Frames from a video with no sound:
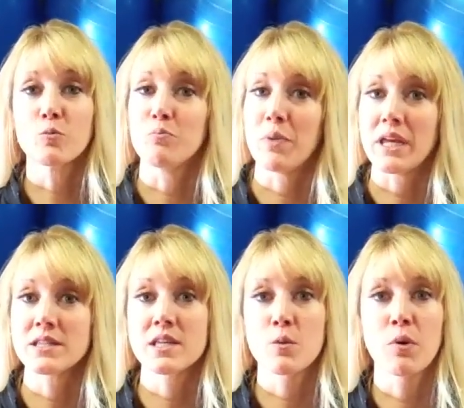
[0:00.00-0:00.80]

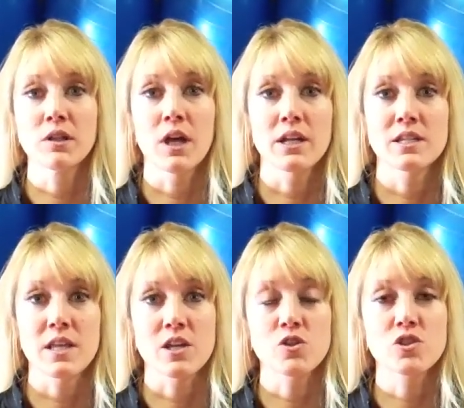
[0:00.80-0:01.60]
basic Pilates
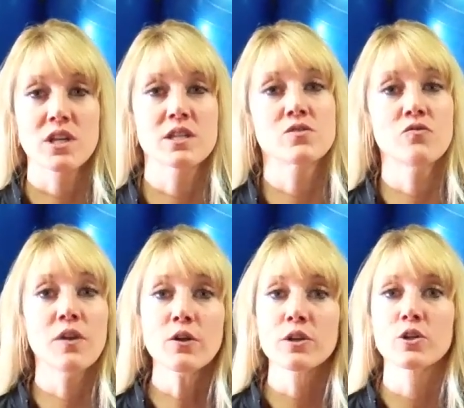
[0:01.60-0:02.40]
exercise that's
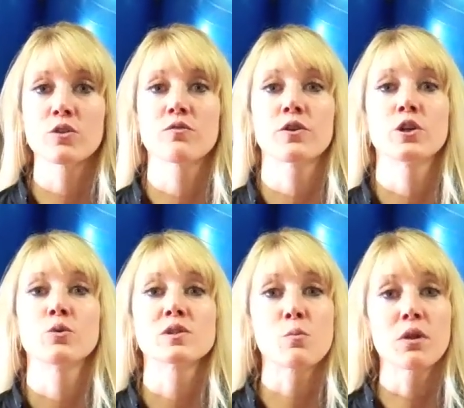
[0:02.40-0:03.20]
very good for
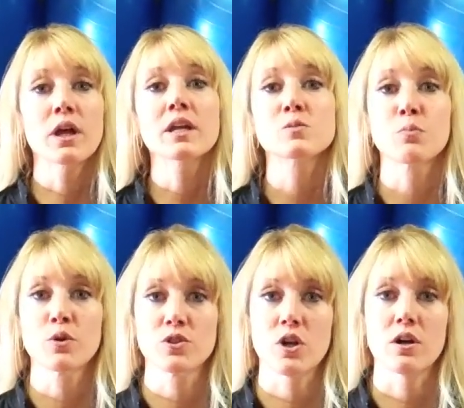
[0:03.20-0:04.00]
you is Pilates
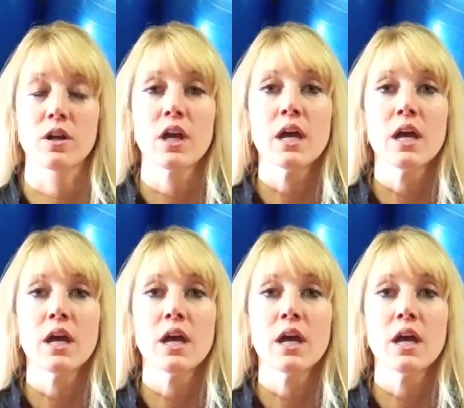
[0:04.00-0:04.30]
bird dog.